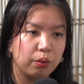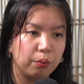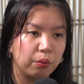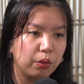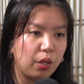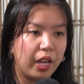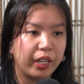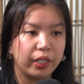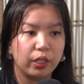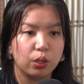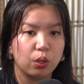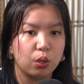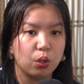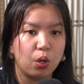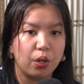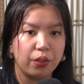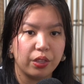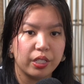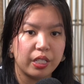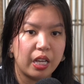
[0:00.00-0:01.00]
like it or
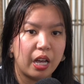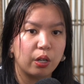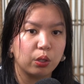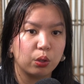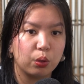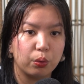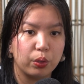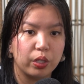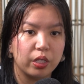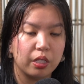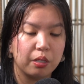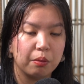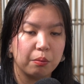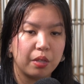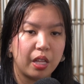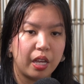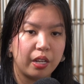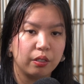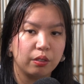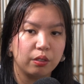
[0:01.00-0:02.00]
not, this algorithm
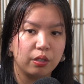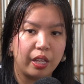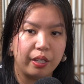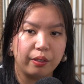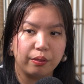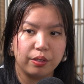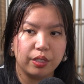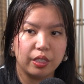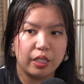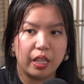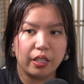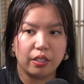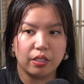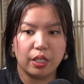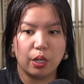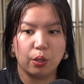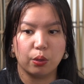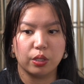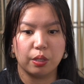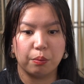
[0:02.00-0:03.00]
that
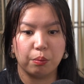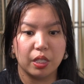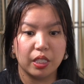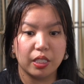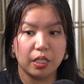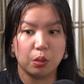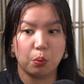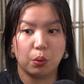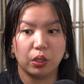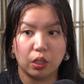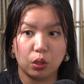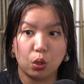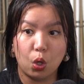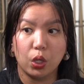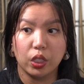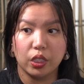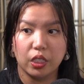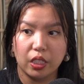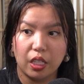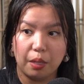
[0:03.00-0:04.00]
tells them this is what the
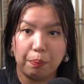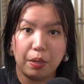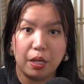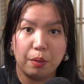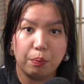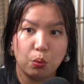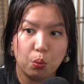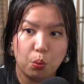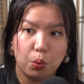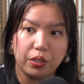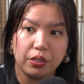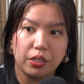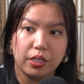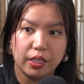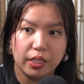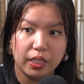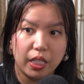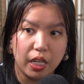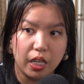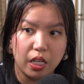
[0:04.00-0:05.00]
content that people want to
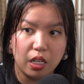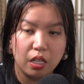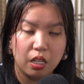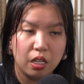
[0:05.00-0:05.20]
see.